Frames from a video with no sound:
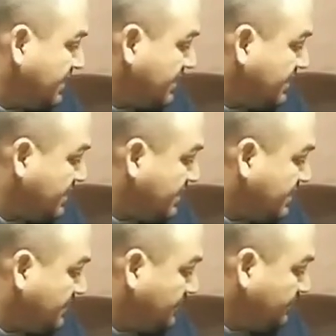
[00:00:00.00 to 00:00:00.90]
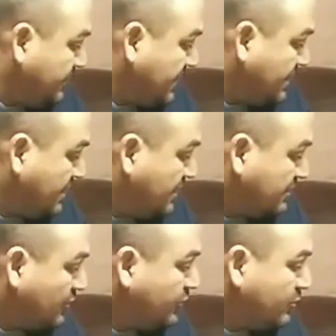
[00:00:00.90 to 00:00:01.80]
a
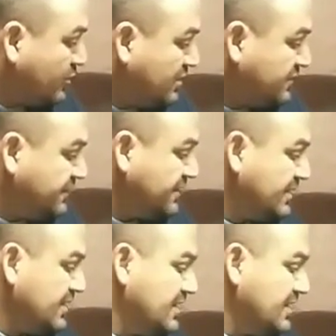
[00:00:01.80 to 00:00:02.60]
Lone Wolf